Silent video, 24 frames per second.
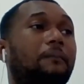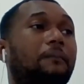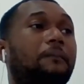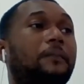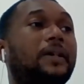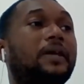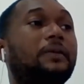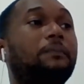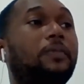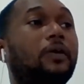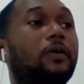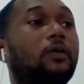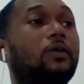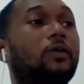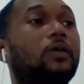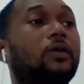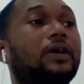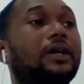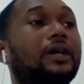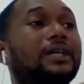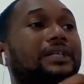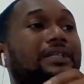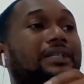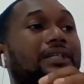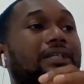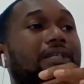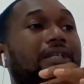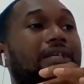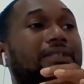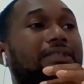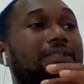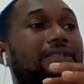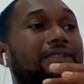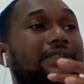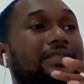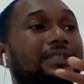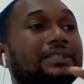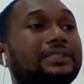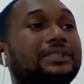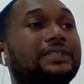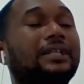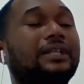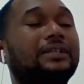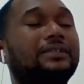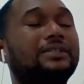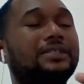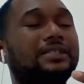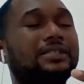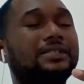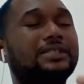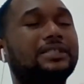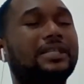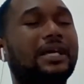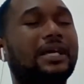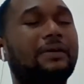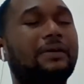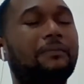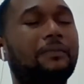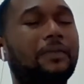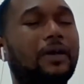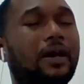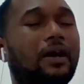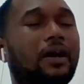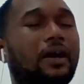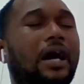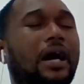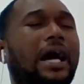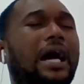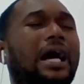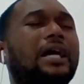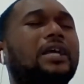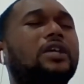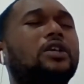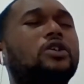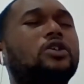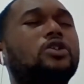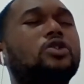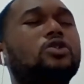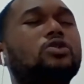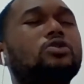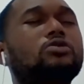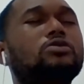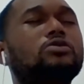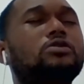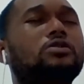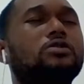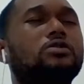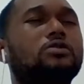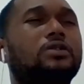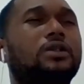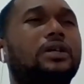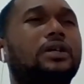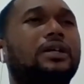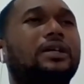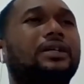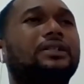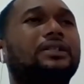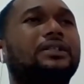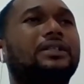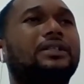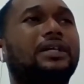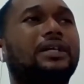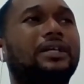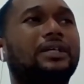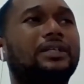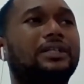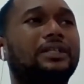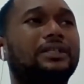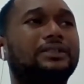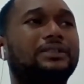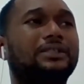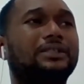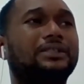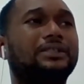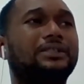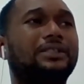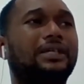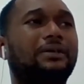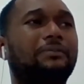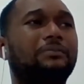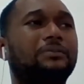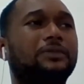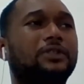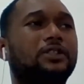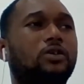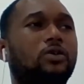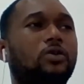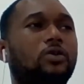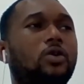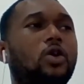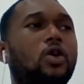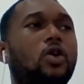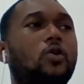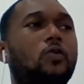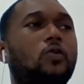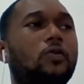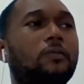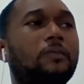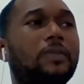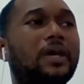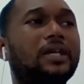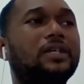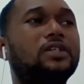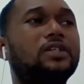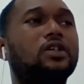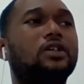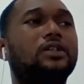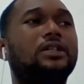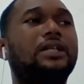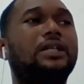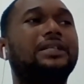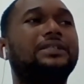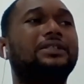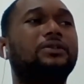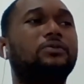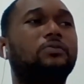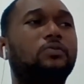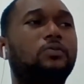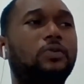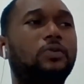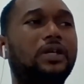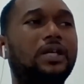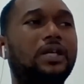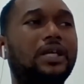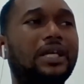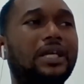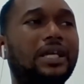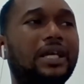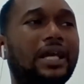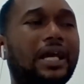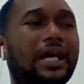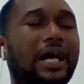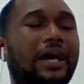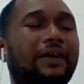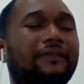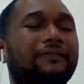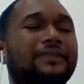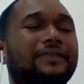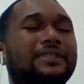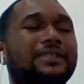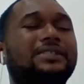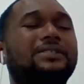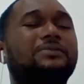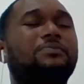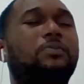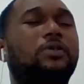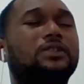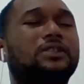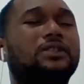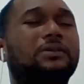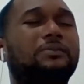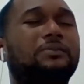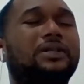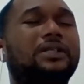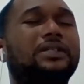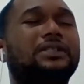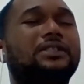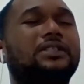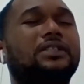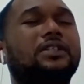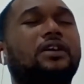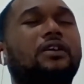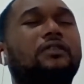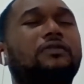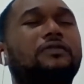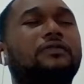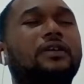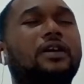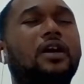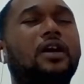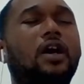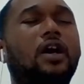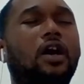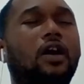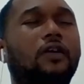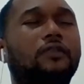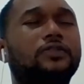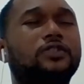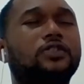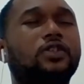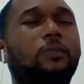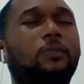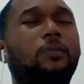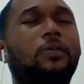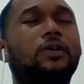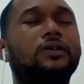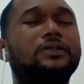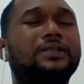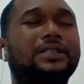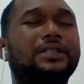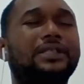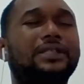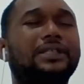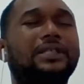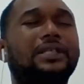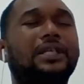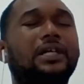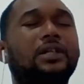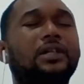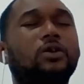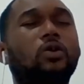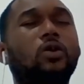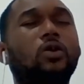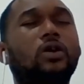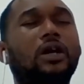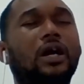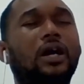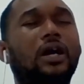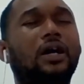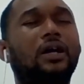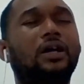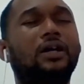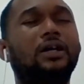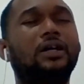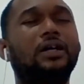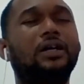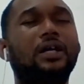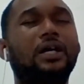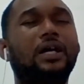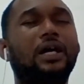people in the system are used to the system. So we make sure that we have this possibility of supporting the local